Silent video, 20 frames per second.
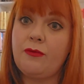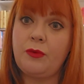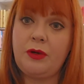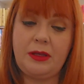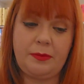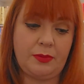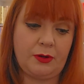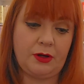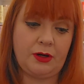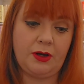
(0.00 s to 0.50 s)

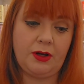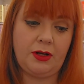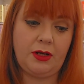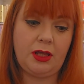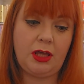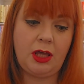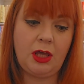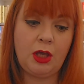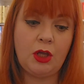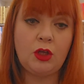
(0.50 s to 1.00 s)
we burn,
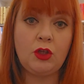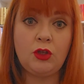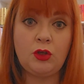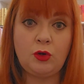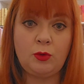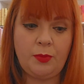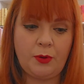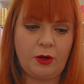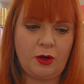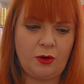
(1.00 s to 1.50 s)

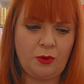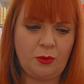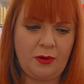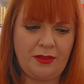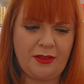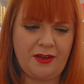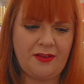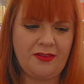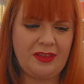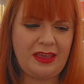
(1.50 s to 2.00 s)
you burn
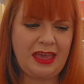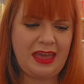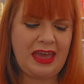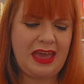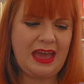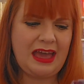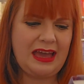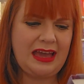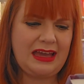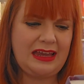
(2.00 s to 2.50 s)
with us.
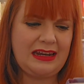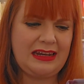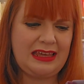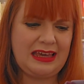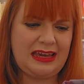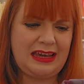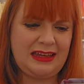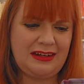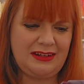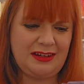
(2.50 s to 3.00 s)
And
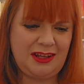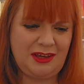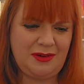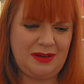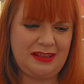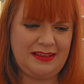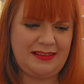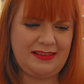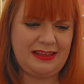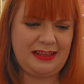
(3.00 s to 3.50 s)
I don't
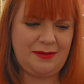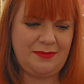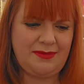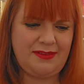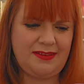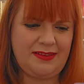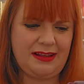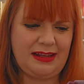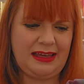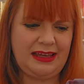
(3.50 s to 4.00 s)
know, it seems
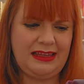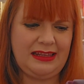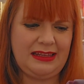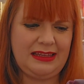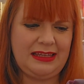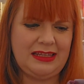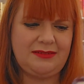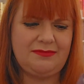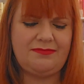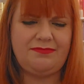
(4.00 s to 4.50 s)
slightly,